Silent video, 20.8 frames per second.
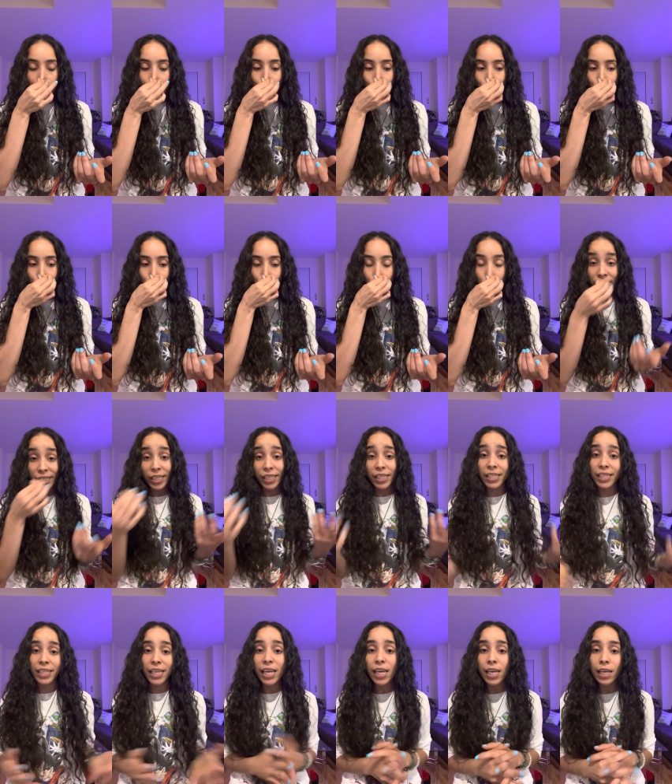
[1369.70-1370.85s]
to
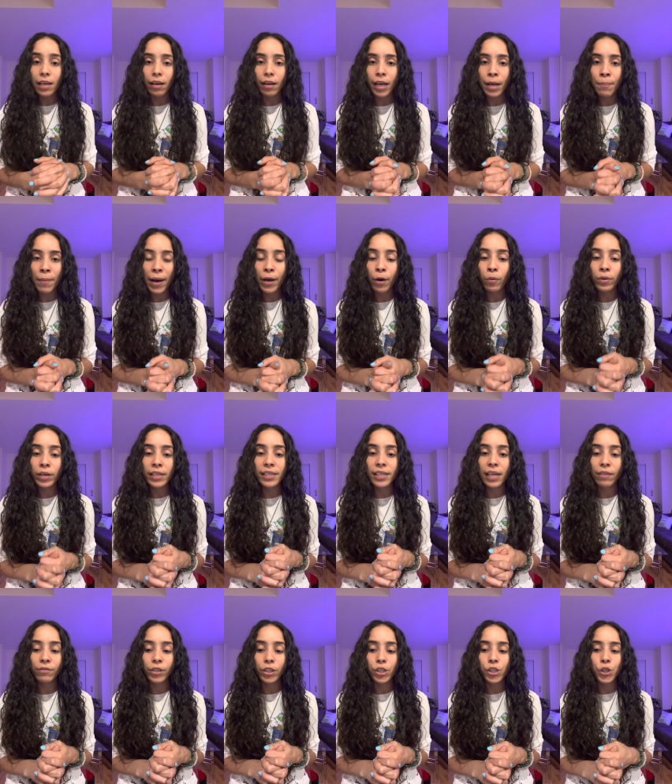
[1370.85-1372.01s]
succeed in my own
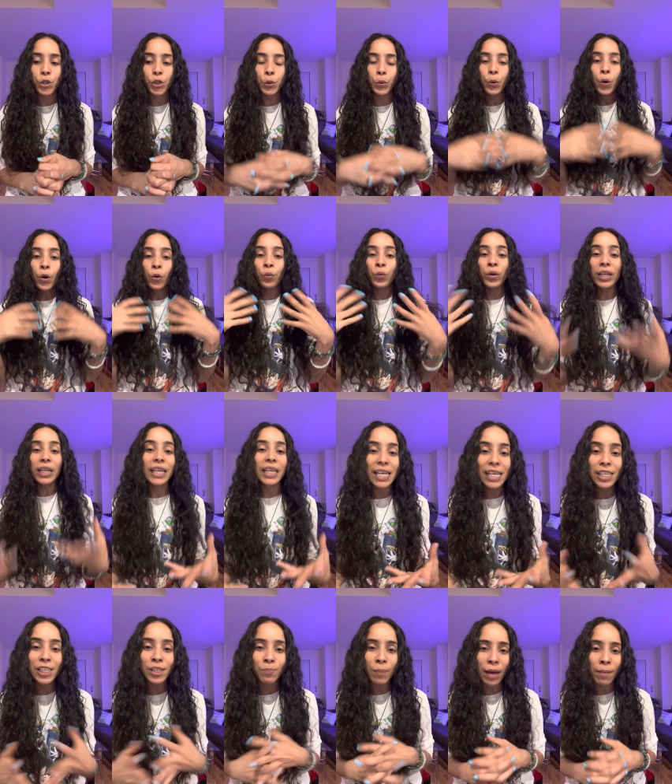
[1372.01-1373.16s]
endeavors, to
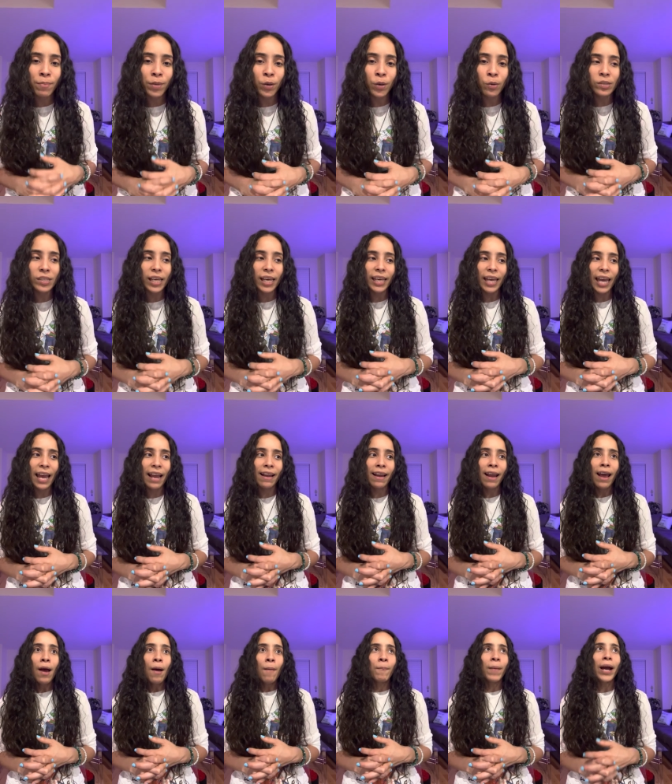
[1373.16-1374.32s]
release my music and
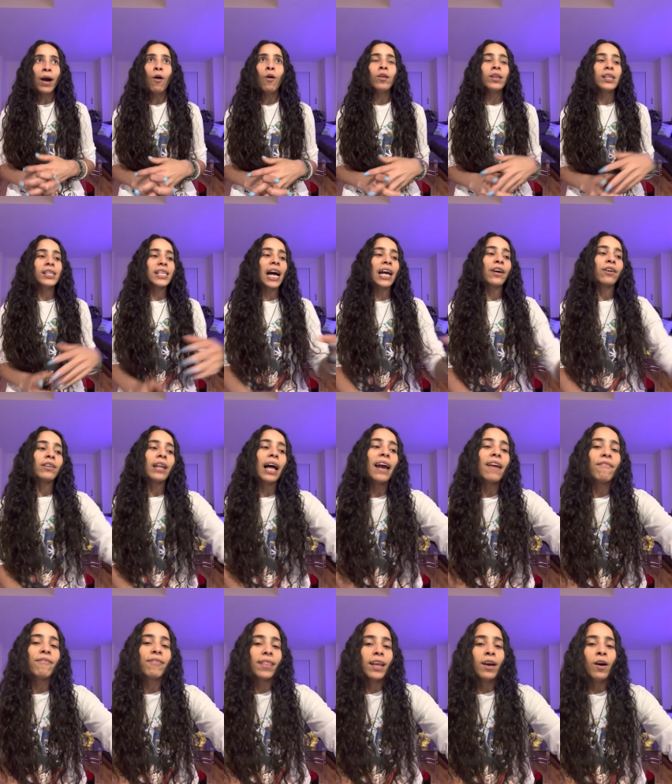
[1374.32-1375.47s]
my whole entire
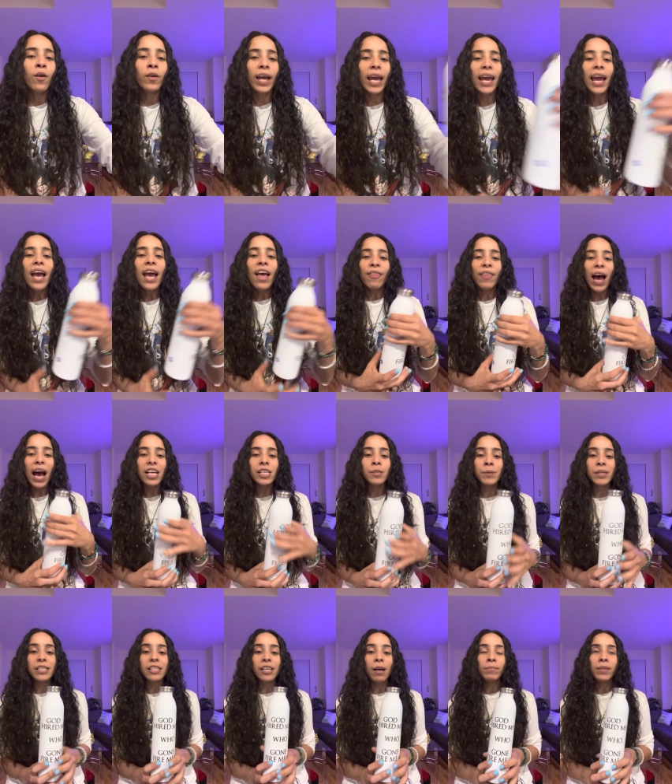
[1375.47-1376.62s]
life, okay? That has
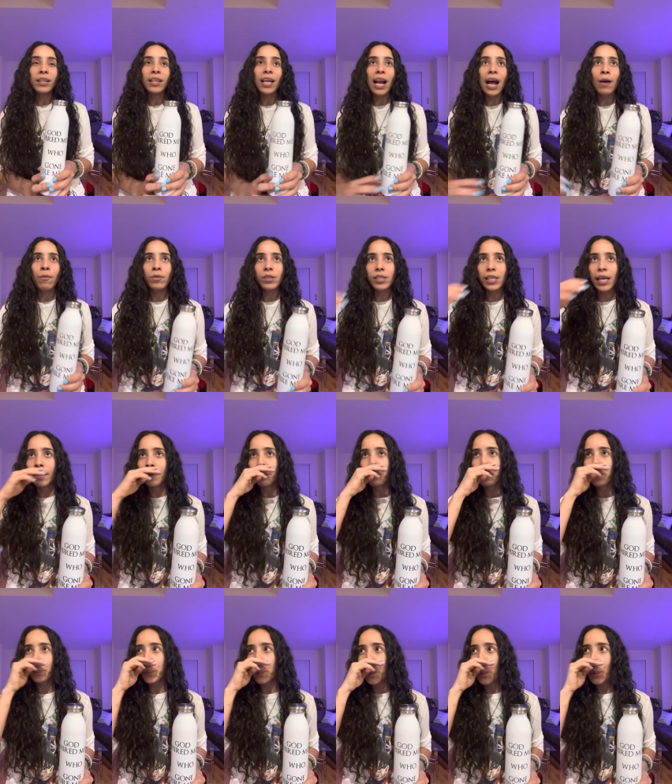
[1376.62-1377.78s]
been something that I was like
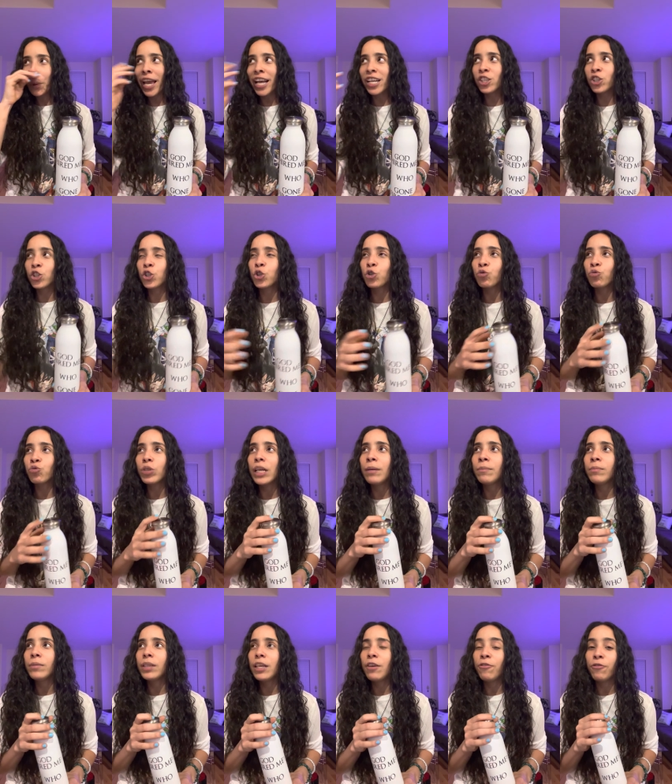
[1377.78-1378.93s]

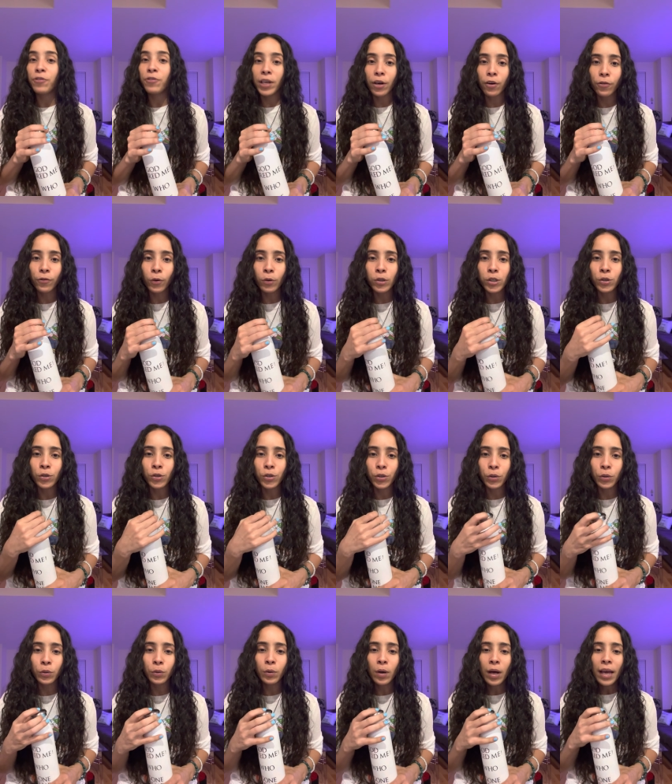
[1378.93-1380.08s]
extremely fearful to
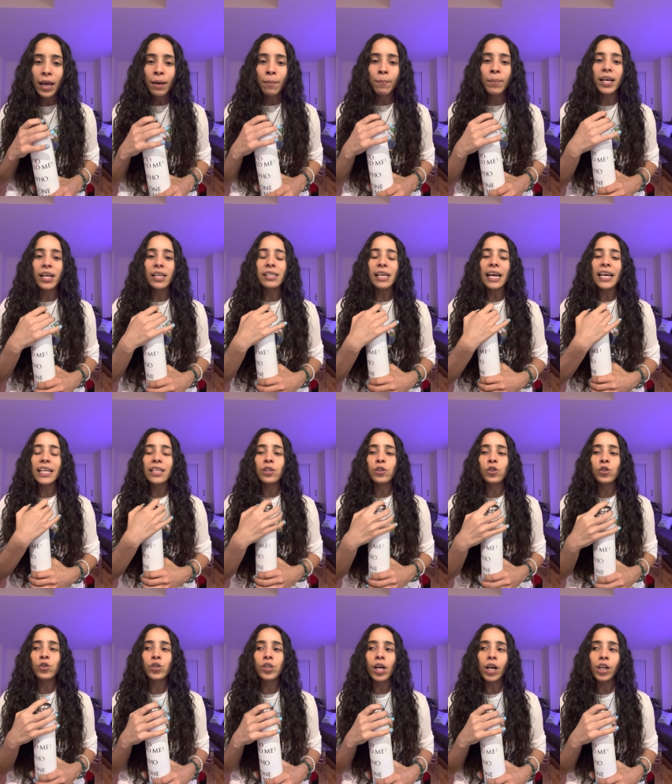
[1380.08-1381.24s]
do because it's
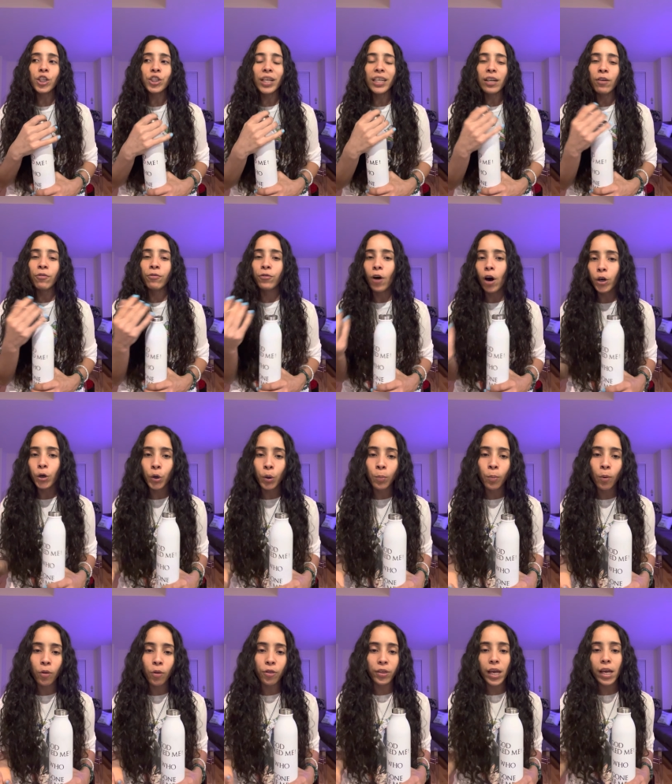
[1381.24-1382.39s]
such like a
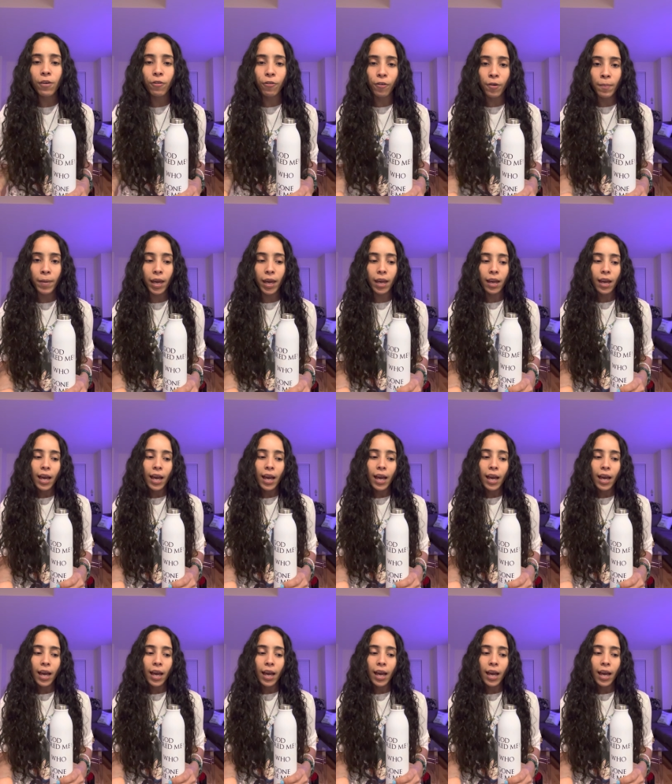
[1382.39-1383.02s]
vulnerable thing for me.